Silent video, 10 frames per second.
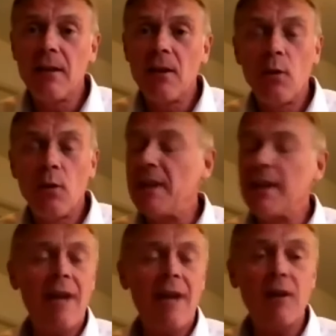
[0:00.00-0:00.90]
We didn't
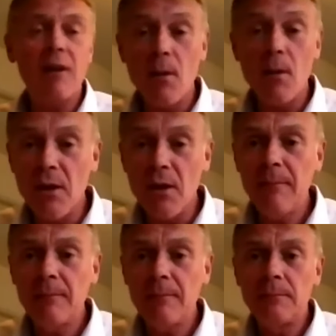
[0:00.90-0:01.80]
have a lot of
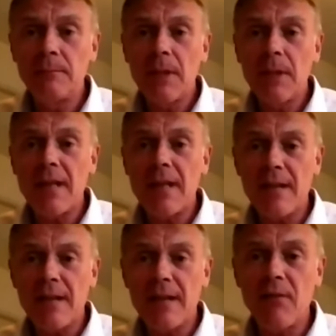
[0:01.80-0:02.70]
money. As I said
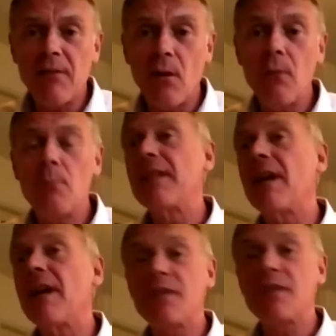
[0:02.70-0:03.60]
before, my dad
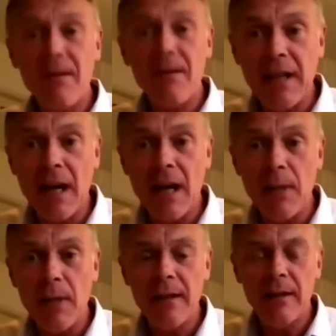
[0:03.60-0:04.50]
was a heavy
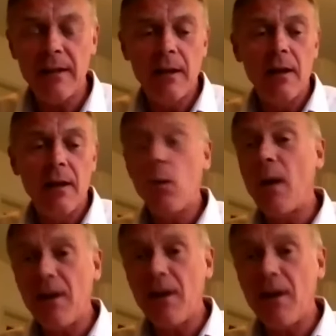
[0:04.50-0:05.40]
gambler.
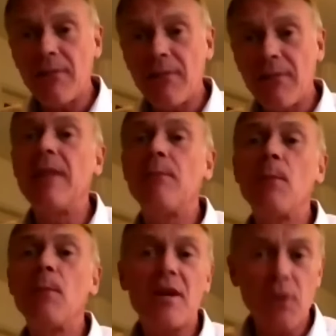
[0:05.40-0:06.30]
Quite often he'd leave my
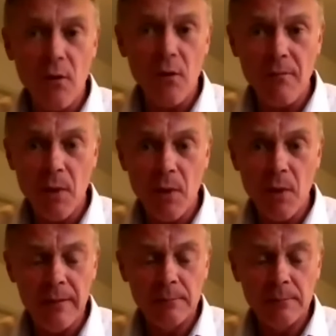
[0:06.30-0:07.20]
mother short of
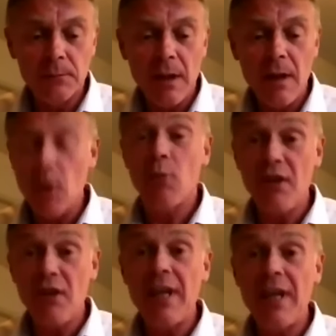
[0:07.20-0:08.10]
money. So it
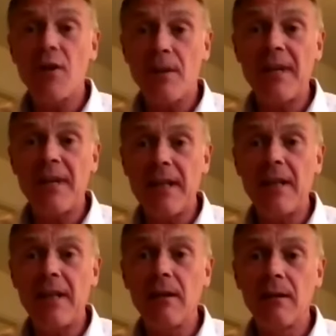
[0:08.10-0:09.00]
really was a big
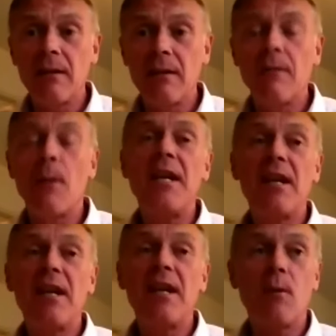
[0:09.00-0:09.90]
deal for me to
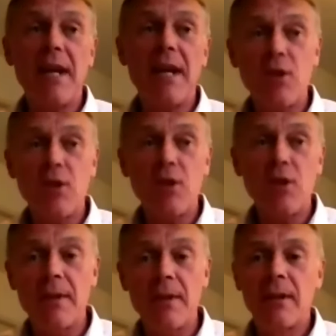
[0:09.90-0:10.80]
give up my job.
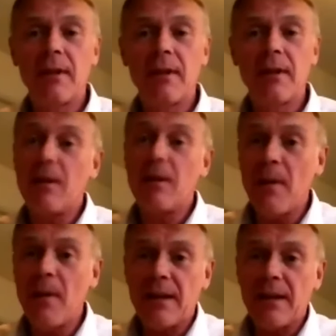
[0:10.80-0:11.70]
and go back
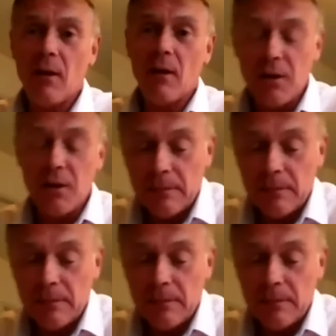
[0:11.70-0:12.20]
to college.